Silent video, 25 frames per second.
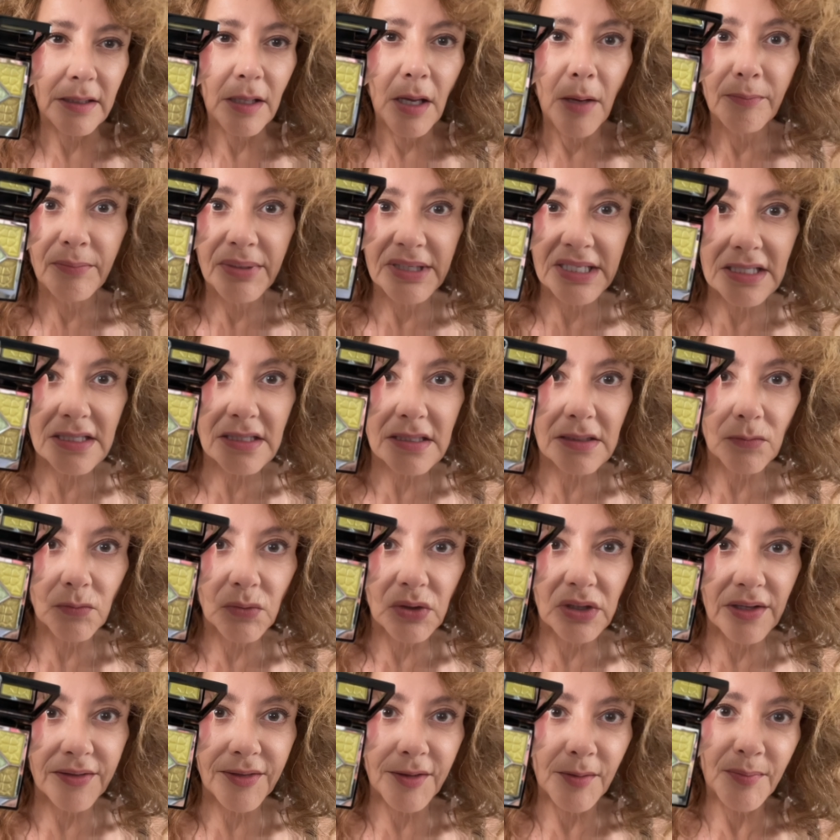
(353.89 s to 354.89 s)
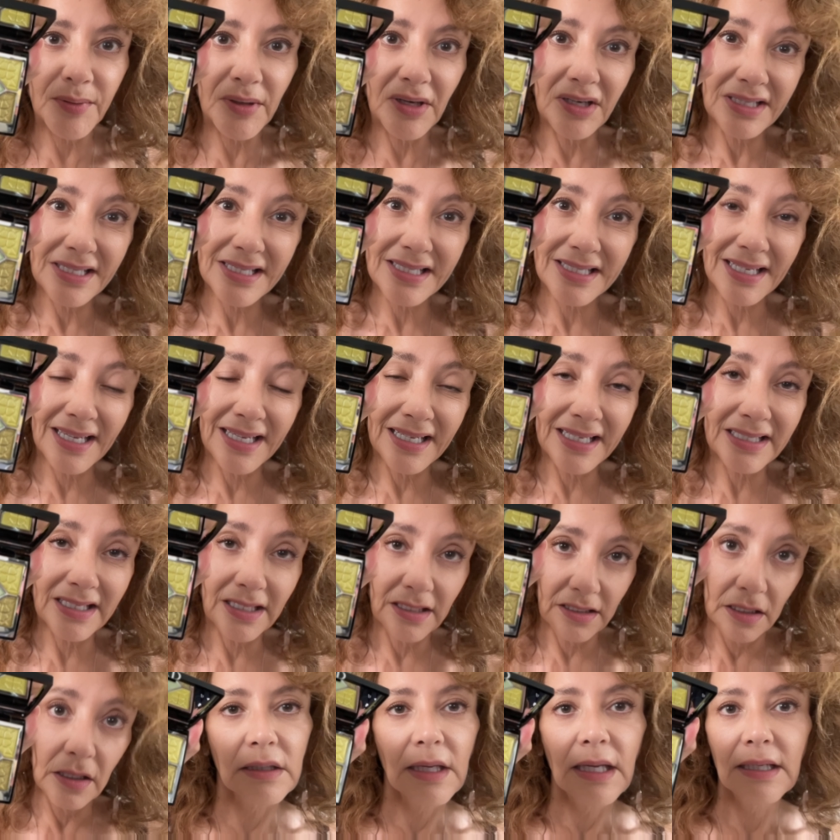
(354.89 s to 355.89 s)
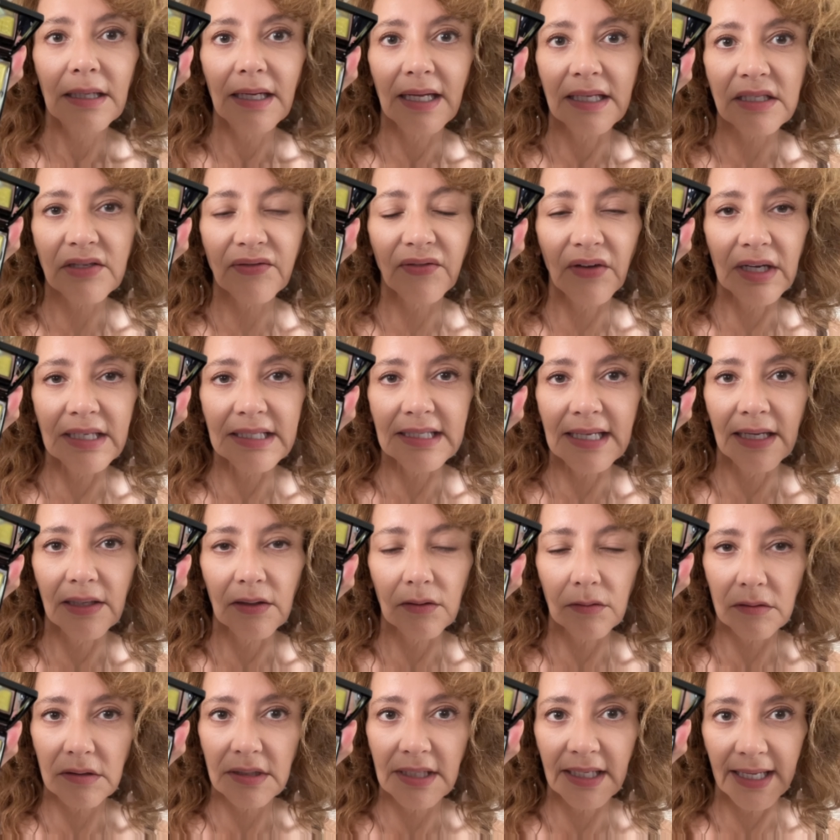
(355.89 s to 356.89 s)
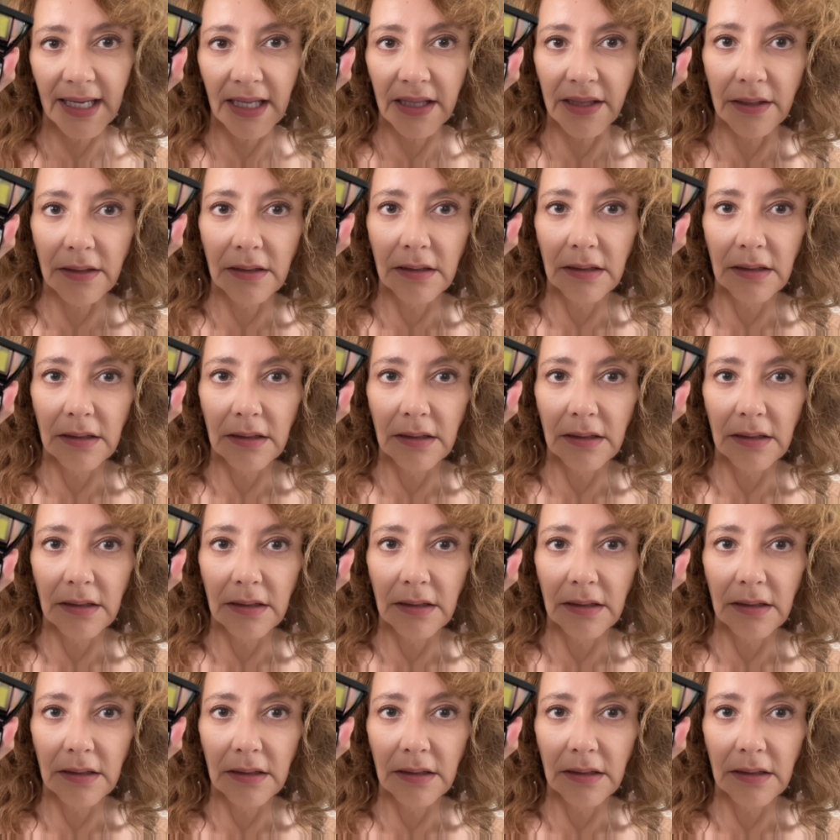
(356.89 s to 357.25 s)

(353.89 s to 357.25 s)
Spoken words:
But is it worth the price tag? Let's find out together.